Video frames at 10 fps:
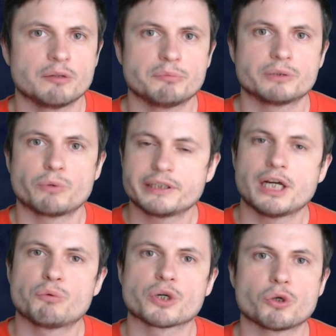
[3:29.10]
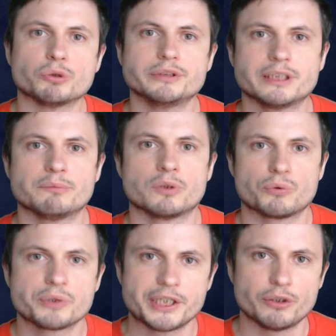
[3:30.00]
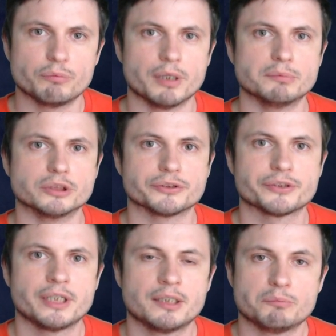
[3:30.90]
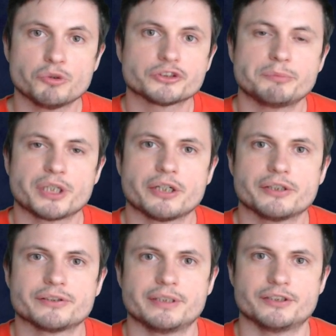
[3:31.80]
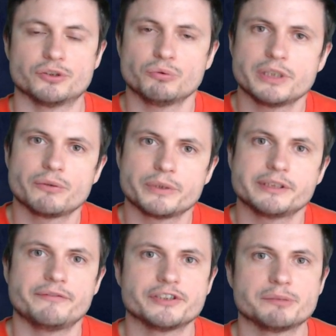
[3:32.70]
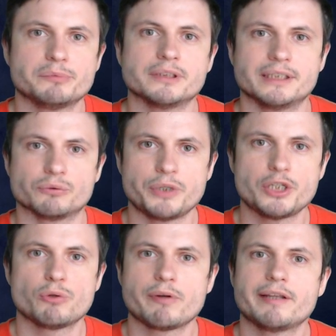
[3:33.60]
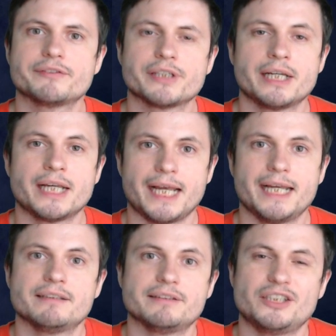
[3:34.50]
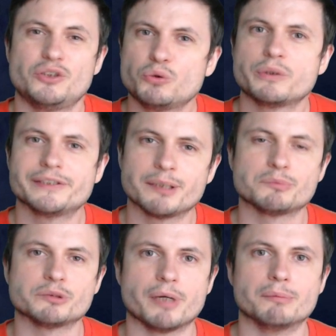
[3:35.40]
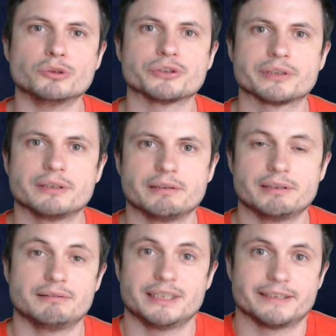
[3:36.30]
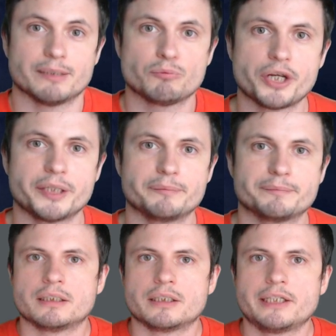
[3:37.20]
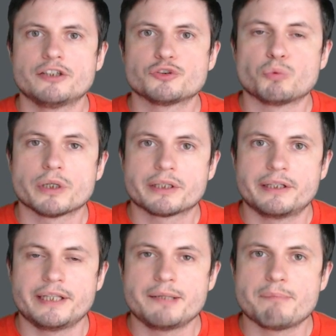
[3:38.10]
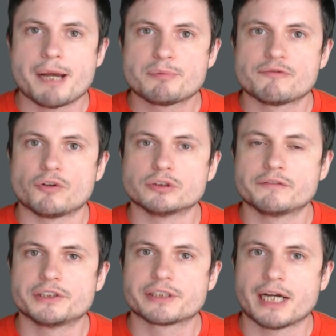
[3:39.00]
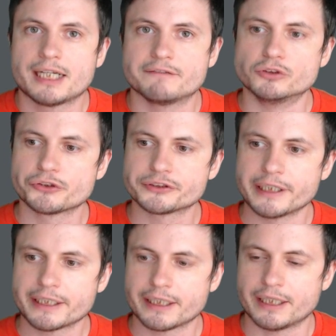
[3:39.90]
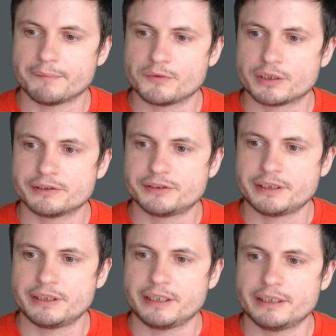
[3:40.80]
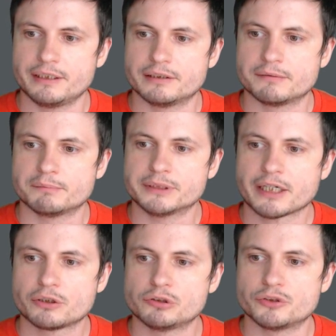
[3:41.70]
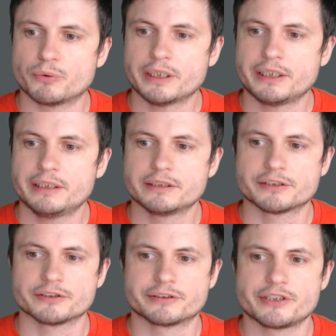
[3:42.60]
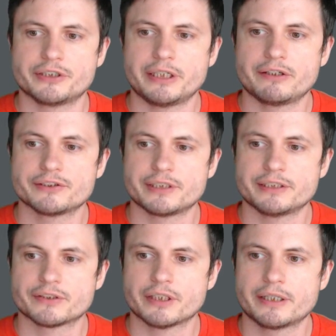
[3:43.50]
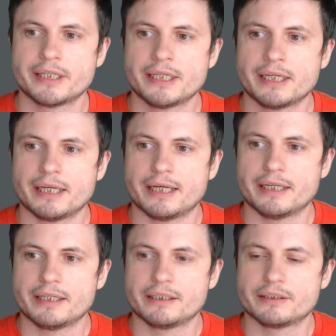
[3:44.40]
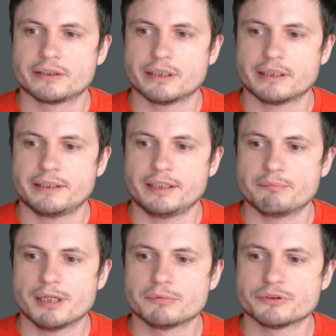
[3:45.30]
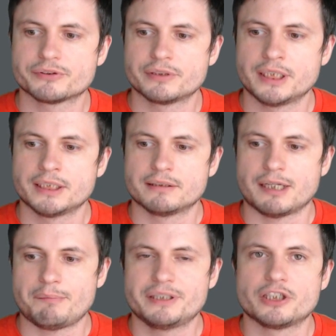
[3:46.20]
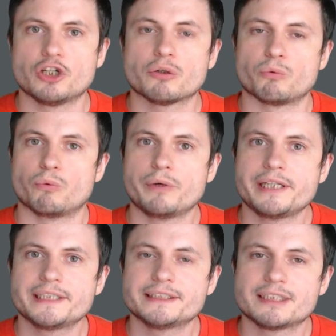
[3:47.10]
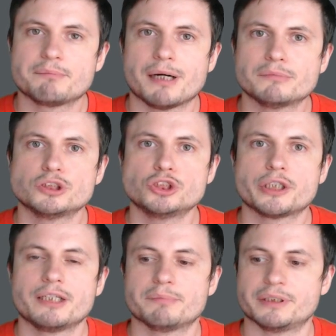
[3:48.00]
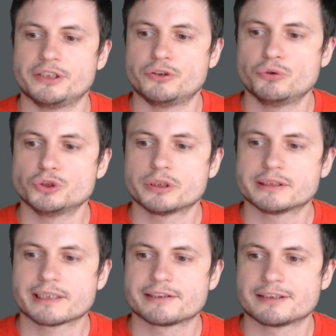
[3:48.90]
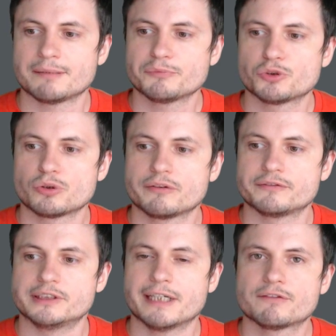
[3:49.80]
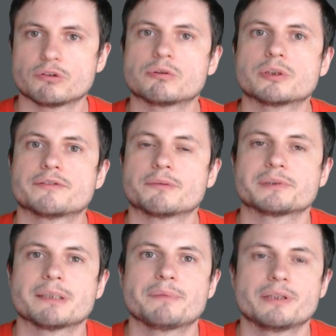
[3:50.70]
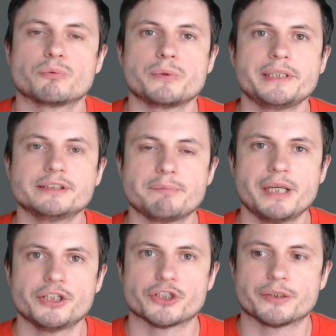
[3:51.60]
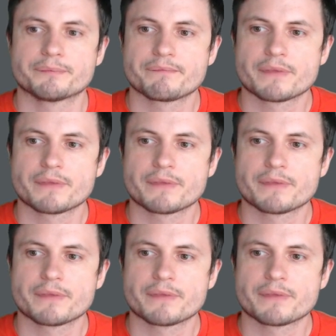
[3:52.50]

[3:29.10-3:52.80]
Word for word: but right now we're calling them radio bubbles. Mostly because it's only really visible in radio waves and they do resemble bubbles in some way. Here's what the map of all of this kind of looks like. Um, you can see the black hole is right here. This is Sagittarius A star, and uh, the bubbles, I mean, they're not really bubble looking, but they do look like some sort of leftovers from something really major.